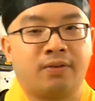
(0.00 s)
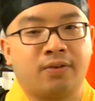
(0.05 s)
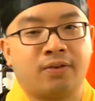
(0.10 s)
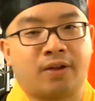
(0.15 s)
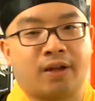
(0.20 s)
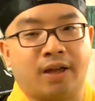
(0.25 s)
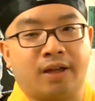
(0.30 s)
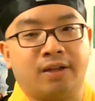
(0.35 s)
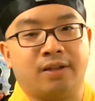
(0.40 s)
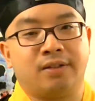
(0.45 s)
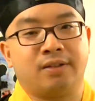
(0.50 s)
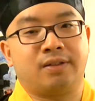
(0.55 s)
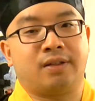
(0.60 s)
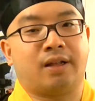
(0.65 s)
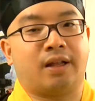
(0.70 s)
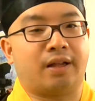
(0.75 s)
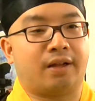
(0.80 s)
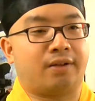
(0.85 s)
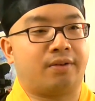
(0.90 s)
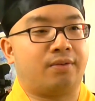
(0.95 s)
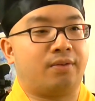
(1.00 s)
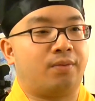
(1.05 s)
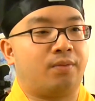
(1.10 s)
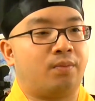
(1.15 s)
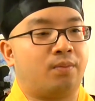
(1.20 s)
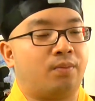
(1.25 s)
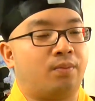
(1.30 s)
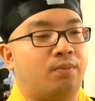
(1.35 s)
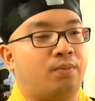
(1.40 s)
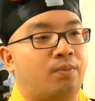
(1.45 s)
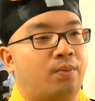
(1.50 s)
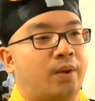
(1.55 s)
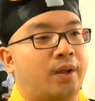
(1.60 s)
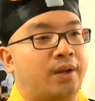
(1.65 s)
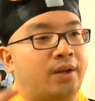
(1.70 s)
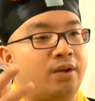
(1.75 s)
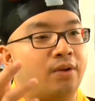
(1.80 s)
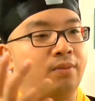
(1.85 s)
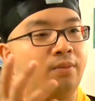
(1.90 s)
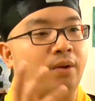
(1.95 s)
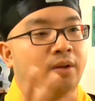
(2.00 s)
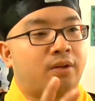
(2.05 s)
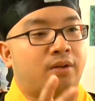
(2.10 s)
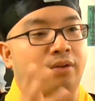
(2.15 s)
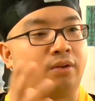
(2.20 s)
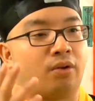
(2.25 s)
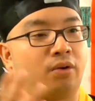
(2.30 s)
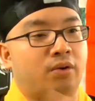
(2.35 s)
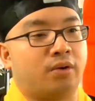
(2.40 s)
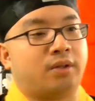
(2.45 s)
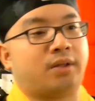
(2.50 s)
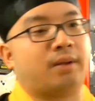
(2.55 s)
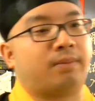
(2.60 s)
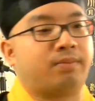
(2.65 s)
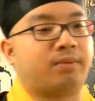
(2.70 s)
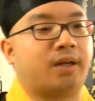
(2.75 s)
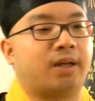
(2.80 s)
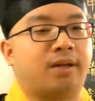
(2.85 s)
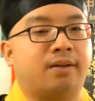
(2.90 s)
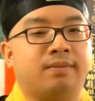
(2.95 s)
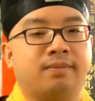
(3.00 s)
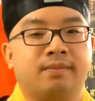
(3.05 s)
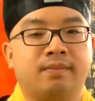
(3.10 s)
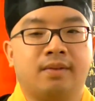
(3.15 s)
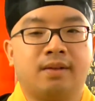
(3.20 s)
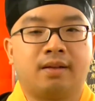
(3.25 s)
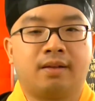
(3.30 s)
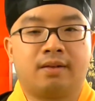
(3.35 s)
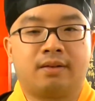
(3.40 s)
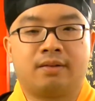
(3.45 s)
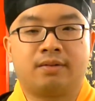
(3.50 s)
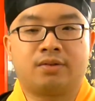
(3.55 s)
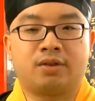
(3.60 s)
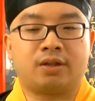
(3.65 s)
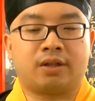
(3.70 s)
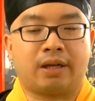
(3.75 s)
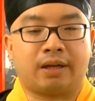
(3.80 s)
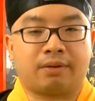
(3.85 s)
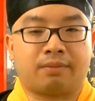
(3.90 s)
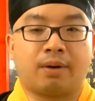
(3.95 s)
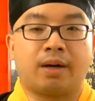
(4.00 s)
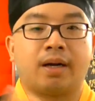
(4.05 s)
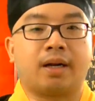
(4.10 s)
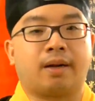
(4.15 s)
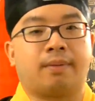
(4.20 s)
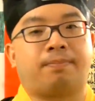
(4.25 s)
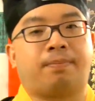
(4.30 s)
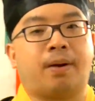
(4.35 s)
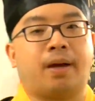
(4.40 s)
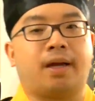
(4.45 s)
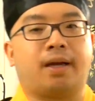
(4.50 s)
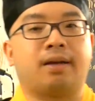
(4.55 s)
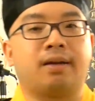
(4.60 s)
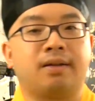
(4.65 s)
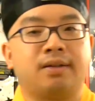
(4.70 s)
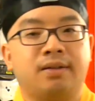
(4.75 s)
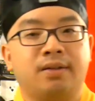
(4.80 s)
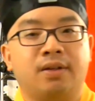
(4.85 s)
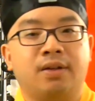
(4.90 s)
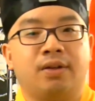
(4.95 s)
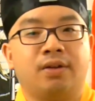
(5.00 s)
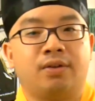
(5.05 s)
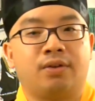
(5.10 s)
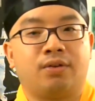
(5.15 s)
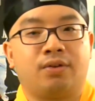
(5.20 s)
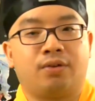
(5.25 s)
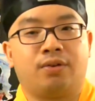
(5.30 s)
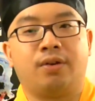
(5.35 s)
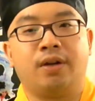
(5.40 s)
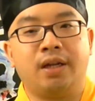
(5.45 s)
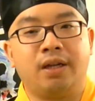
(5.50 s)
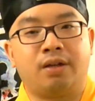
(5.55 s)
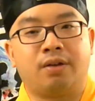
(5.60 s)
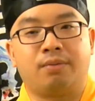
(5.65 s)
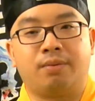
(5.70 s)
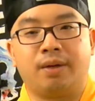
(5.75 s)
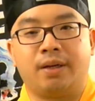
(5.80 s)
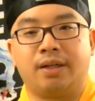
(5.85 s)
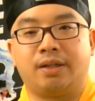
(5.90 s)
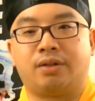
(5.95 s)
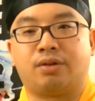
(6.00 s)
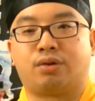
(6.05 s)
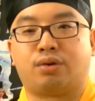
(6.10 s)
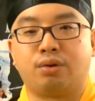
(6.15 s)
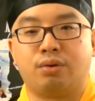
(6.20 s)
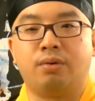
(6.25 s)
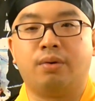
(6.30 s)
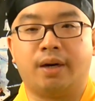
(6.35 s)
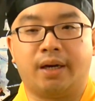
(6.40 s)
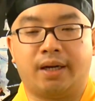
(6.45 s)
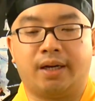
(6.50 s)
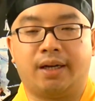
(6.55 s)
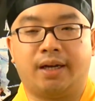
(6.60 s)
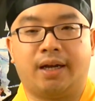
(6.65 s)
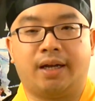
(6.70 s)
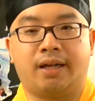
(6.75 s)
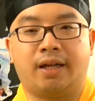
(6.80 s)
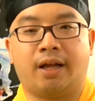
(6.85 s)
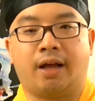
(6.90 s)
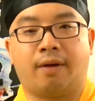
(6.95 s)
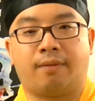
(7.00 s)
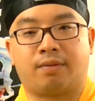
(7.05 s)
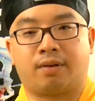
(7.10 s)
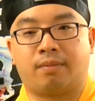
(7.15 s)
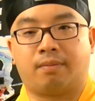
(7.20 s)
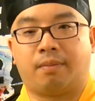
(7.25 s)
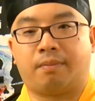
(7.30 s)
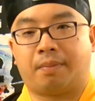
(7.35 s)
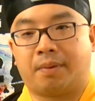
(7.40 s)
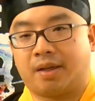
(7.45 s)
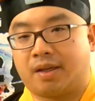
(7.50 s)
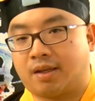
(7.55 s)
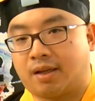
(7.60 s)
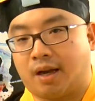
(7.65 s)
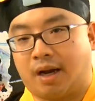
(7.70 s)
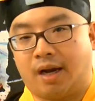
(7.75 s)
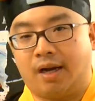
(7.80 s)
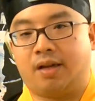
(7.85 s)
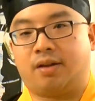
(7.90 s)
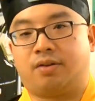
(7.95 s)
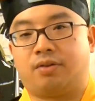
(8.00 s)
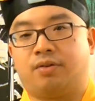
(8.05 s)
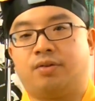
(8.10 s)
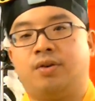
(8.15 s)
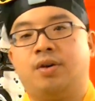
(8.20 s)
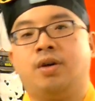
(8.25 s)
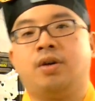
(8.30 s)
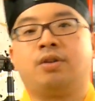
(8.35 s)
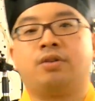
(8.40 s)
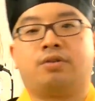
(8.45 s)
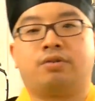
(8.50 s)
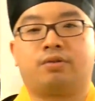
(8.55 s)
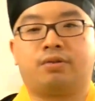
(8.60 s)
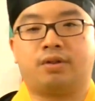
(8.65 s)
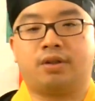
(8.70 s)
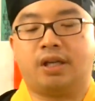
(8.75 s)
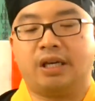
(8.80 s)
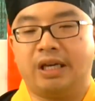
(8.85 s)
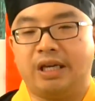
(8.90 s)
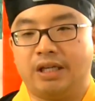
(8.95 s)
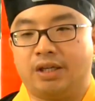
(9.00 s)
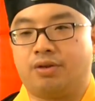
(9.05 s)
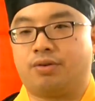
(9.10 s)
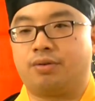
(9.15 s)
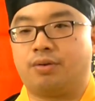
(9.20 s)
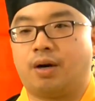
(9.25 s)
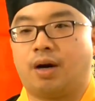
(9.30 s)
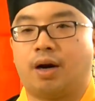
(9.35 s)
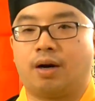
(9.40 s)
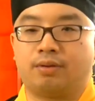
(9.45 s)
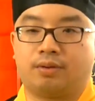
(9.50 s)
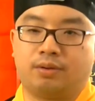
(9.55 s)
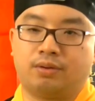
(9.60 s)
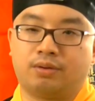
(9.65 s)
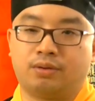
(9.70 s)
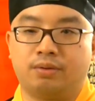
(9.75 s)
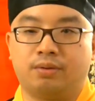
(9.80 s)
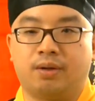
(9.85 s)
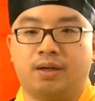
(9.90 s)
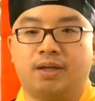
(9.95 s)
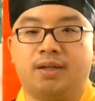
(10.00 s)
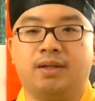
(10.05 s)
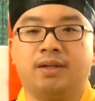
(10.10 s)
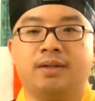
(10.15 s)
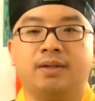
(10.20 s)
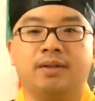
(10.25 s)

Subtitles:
Okay, like when you want to learn something, just like riding a bike, you need to really do it and then have someone beside you to teach you how to do it.